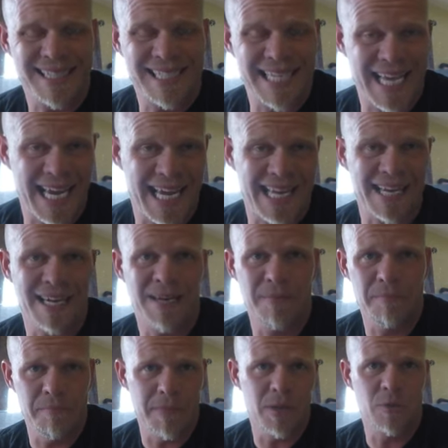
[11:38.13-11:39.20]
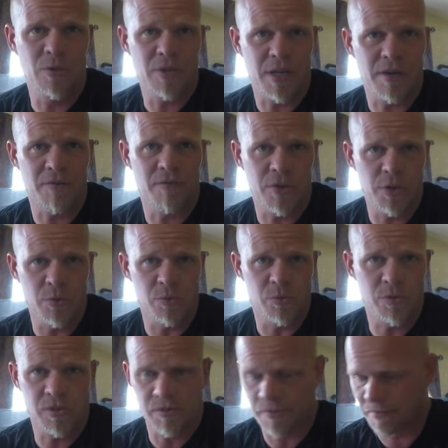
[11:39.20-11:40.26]
10 million
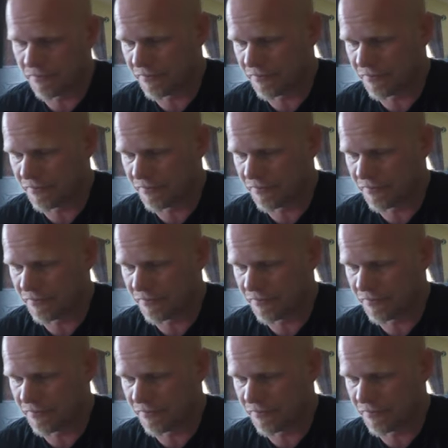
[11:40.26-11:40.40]
views.